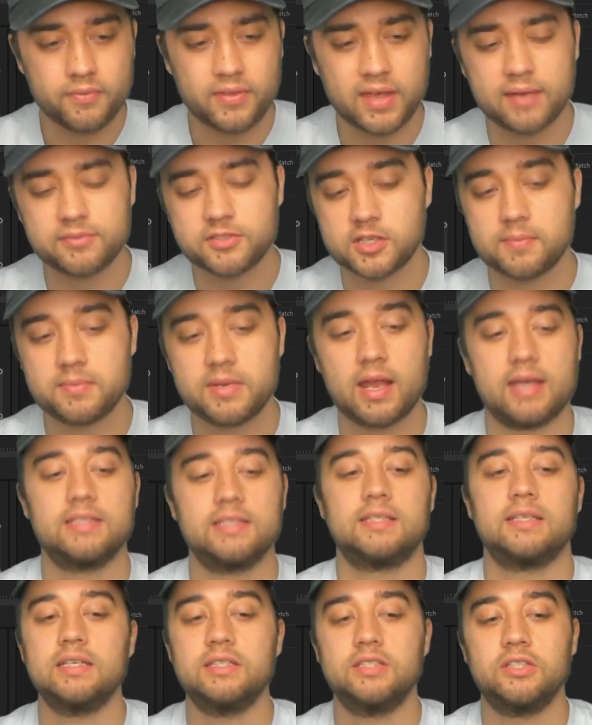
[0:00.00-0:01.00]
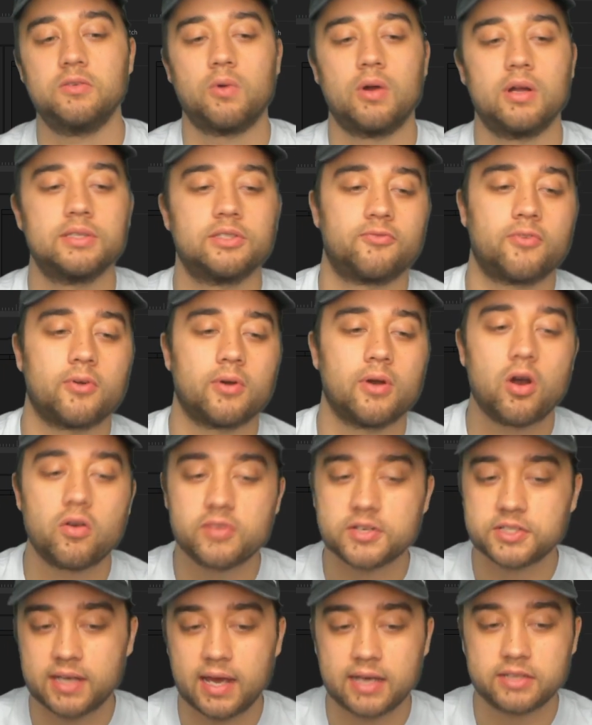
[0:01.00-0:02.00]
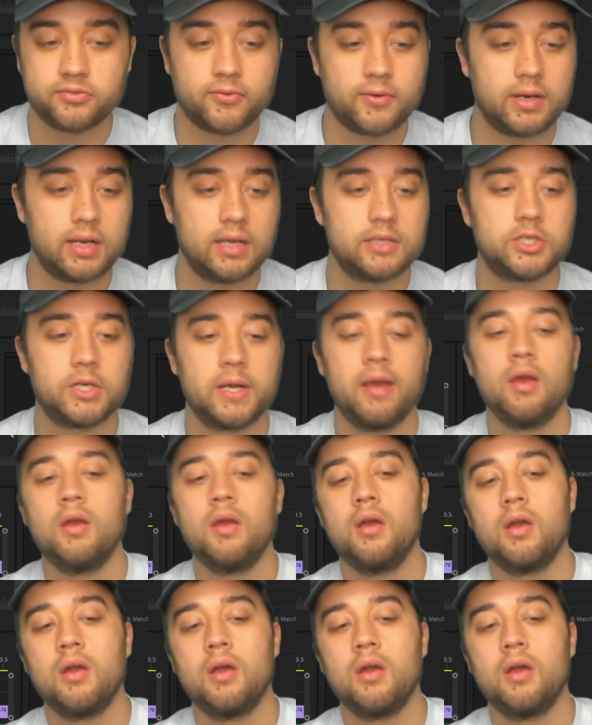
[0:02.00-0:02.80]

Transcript: They have some nice easy ones for oversized footage,